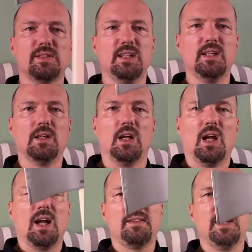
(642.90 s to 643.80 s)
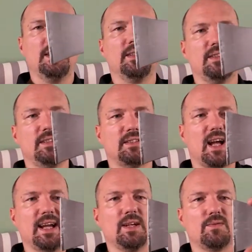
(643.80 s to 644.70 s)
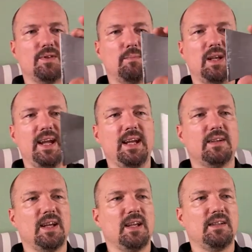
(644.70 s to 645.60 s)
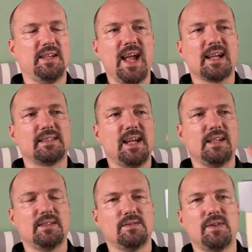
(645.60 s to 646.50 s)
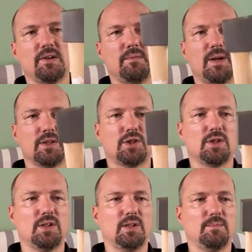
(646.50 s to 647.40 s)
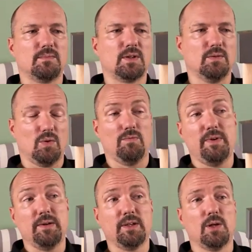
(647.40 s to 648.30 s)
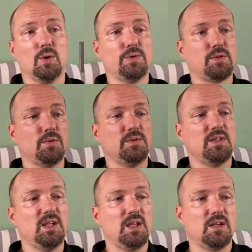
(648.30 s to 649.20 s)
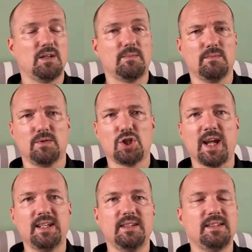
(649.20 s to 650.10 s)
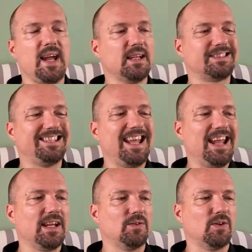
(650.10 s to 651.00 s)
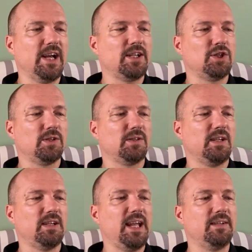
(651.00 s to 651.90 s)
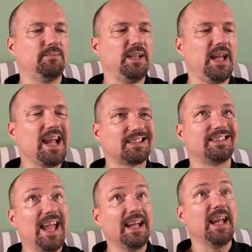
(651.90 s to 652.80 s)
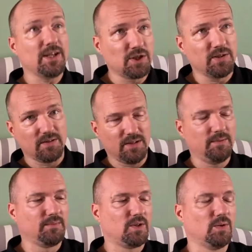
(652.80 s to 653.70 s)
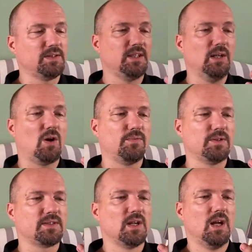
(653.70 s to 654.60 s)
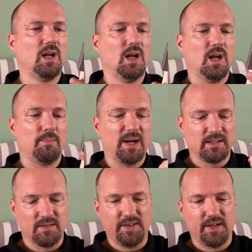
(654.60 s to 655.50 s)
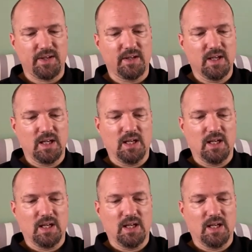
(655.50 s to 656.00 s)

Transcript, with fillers: steel I think the design of the blade, uh, the axe head, is very much um, or very close to the um, Chinese axe gang or hatchet, uh, um, axe gang hatchet um, Cold Steel offers, but the